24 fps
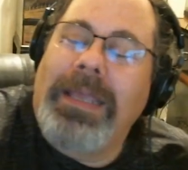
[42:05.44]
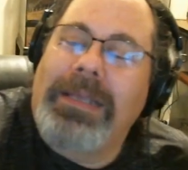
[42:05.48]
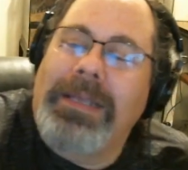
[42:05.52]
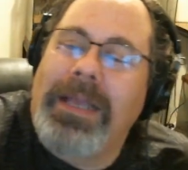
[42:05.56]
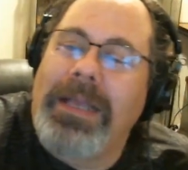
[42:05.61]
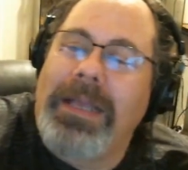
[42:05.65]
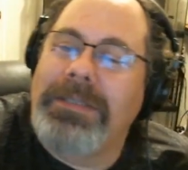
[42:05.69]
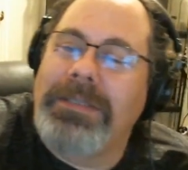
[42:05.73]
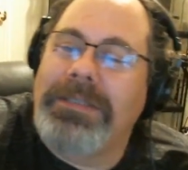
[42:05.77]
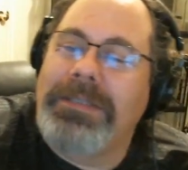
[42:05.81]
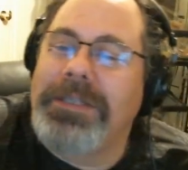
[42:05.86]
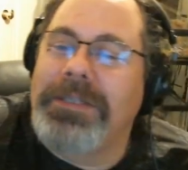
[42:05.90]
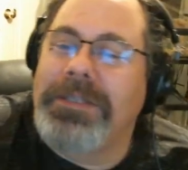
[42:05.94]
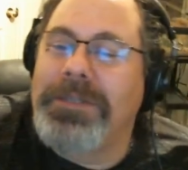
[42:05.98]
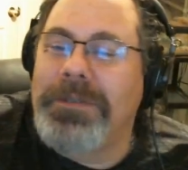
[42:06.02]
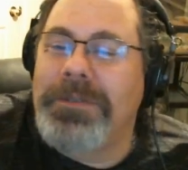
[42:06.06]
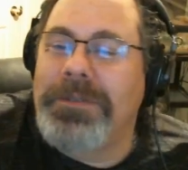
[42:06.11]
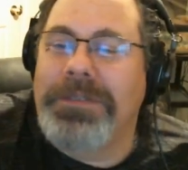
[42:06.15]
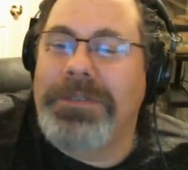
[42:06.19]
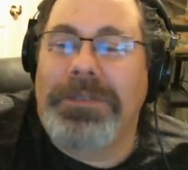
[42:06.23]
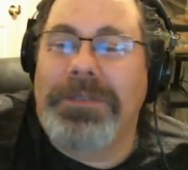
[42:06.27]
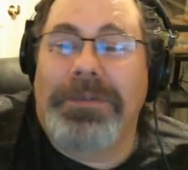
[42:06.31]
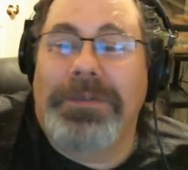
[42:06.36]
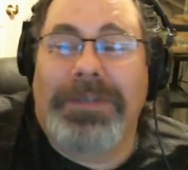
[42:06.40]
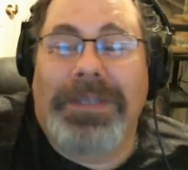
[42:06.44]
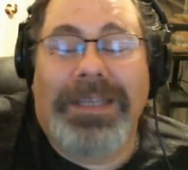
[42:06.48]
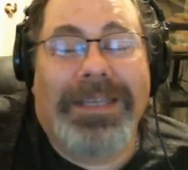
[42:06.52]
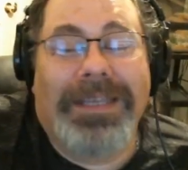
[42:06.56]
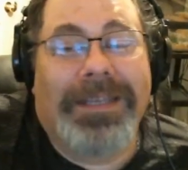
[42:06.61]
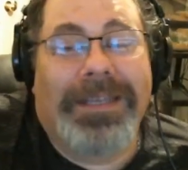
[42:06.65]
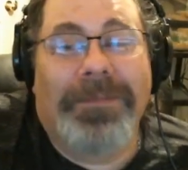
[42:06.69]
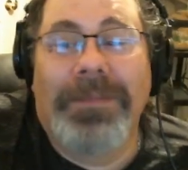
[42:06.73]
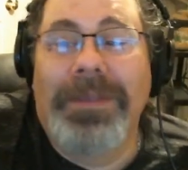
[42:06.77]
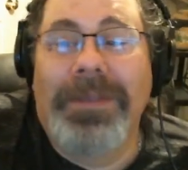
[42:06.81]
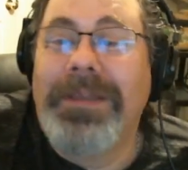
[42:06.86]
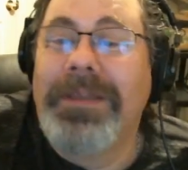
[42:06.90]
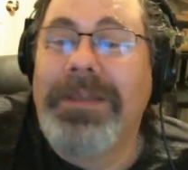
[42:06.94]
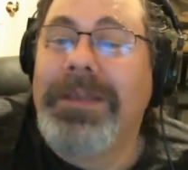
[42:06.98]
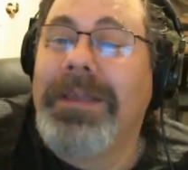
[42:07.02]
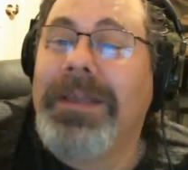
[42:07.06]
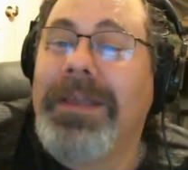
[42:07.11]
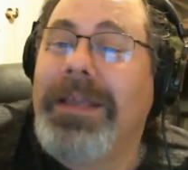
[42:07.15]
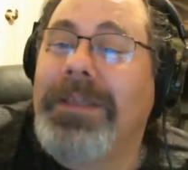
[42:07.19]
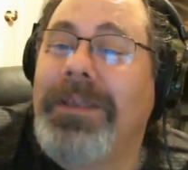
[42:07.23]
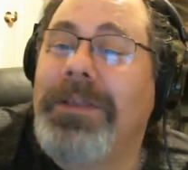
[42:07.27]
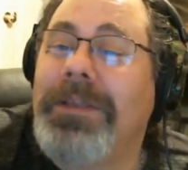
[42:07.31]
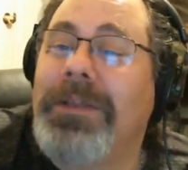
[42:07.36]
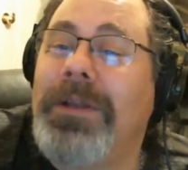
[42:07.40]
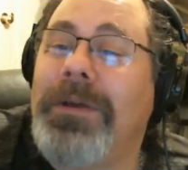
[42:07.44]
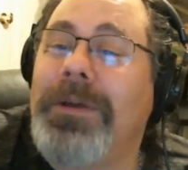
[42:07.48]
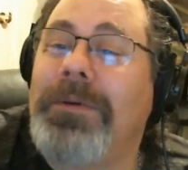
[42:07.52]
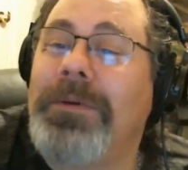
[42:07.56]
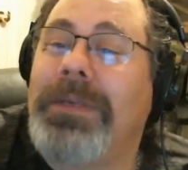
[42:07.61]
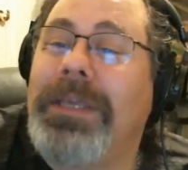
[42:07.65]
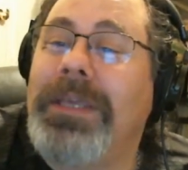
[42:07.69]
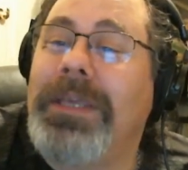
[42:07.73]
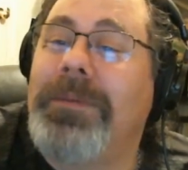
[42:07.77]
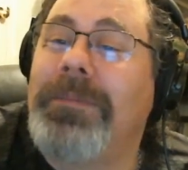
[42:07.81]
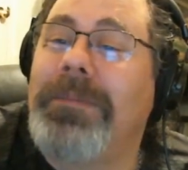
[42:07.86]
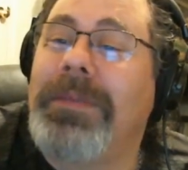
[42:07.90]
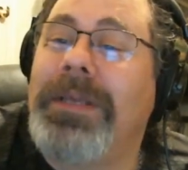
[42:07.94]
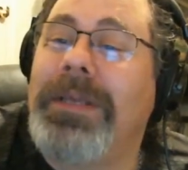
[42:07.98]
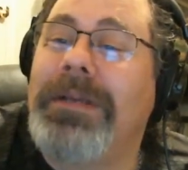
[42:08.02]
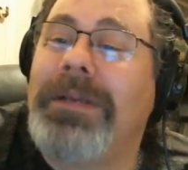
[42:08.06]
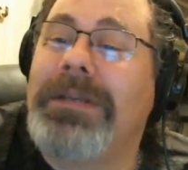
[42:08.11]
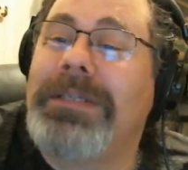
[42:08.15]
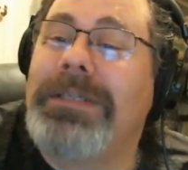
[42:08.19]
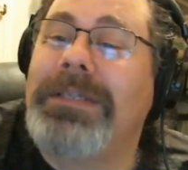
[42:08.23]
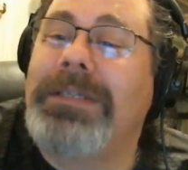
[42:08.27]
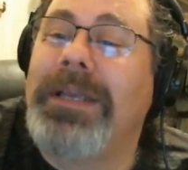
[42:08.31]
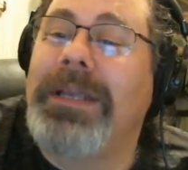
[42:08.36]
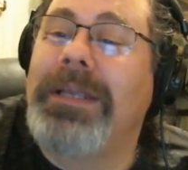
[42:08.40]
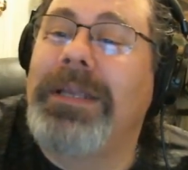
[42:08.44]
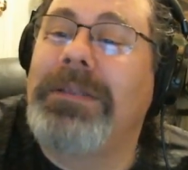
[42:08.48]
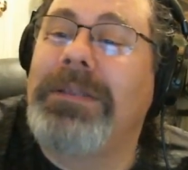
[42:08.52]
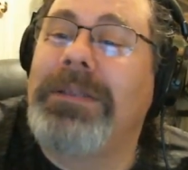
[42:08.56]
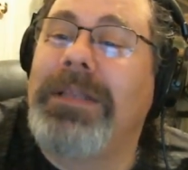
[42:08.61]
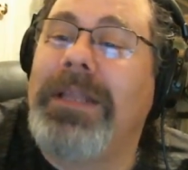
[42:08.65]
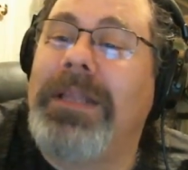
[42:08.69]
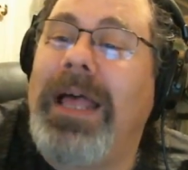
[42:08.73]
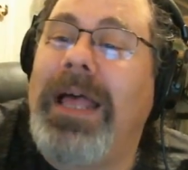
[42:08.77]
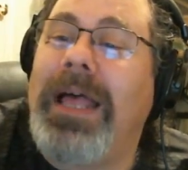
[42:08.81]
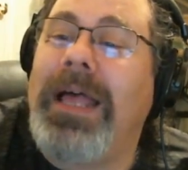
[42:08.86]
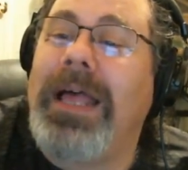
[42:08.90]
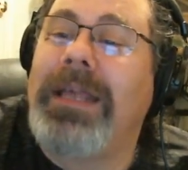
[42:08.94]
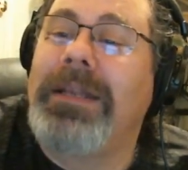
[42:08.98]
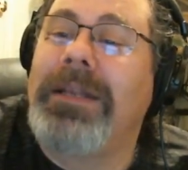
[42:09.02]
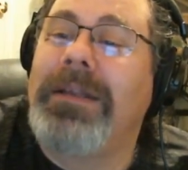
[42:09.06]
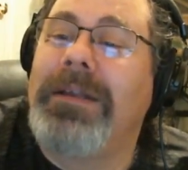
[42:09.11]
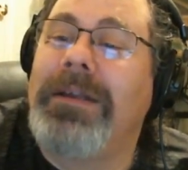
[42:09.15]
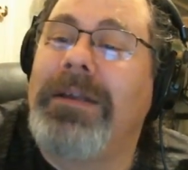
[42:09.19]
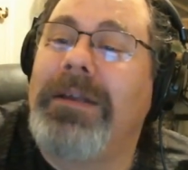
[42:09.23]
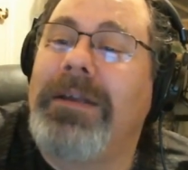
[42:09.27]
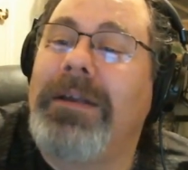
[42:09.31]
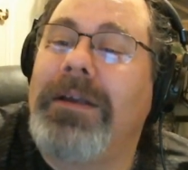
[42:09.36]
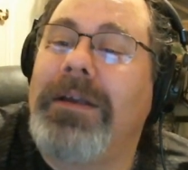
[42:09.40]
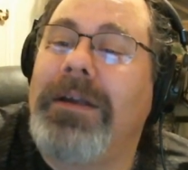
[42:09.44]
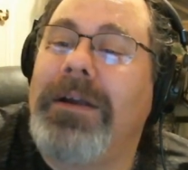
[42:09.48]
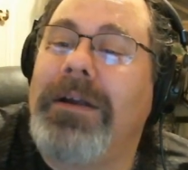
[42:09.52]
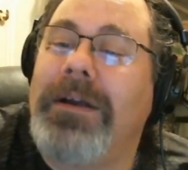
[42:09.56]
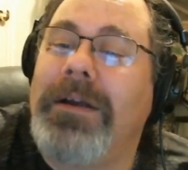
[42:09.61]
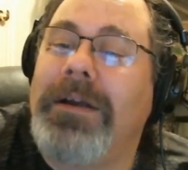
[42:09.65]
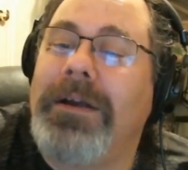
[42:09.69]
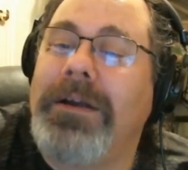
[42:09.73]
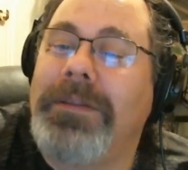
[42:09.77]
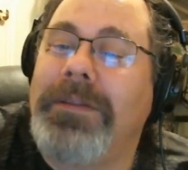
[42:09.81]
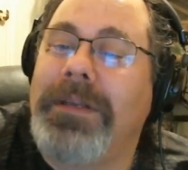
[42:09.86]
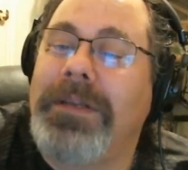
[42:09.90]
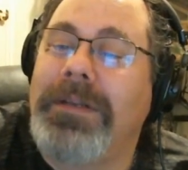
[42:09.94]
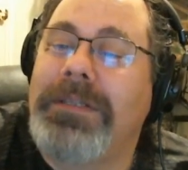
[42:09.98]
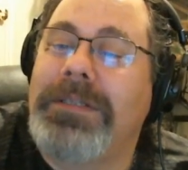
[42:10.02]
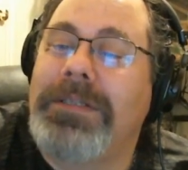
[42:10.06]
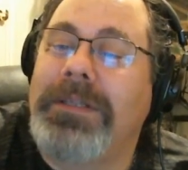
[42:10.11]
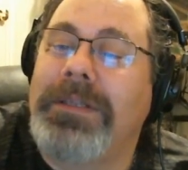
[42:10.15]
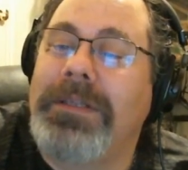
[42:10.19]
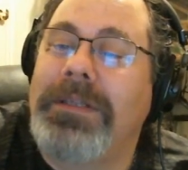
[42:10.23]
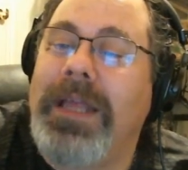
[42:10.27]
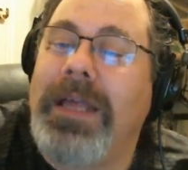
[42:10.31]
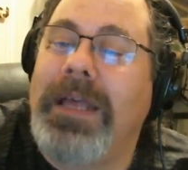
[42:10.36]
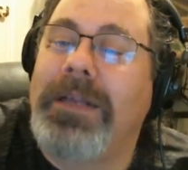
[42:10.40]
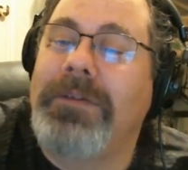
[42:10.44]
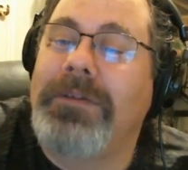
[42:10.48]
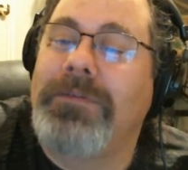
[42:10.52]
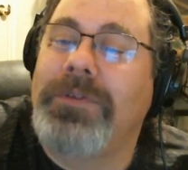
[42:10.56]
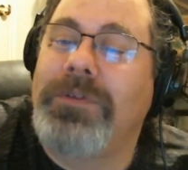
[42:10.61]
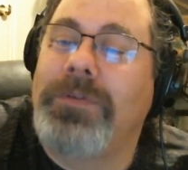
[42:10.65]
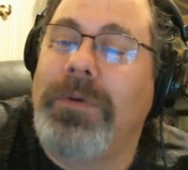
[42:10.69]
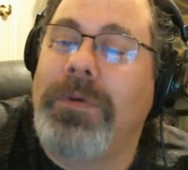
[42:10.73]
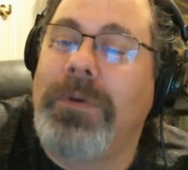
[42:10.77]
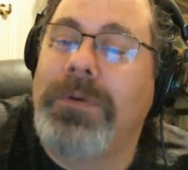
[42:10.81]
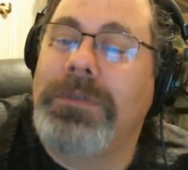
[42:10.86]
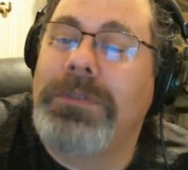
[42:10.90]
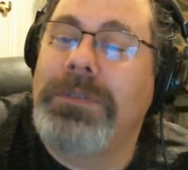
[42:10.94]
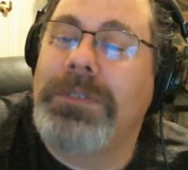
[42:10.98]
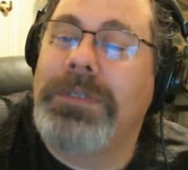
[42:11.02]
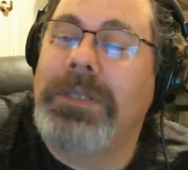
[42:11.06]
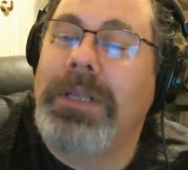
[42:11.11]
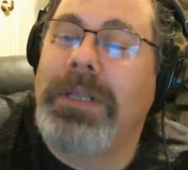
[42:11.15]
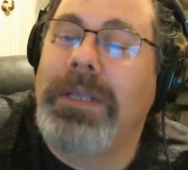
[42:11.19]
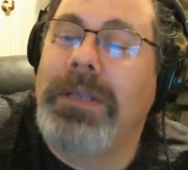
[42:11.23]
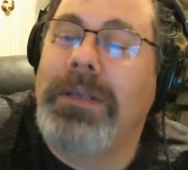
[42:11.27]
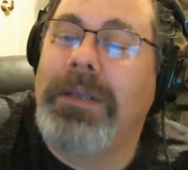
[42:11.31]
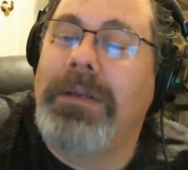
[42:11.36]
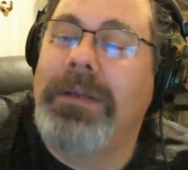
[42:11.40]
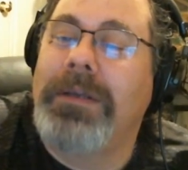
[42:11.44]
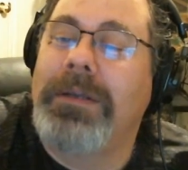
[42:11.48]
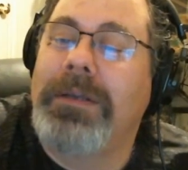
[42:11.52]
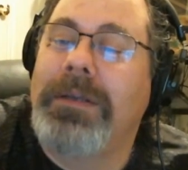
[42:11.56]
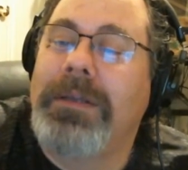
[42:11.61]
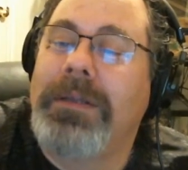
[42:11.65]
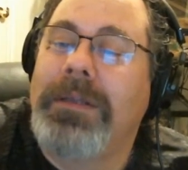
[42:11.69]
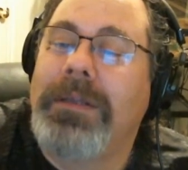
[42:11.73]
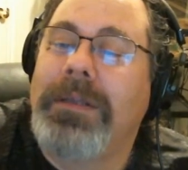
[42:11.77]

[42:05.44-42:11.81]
Constitutional Kim. You know, Kim, there's a lot of trolls in here,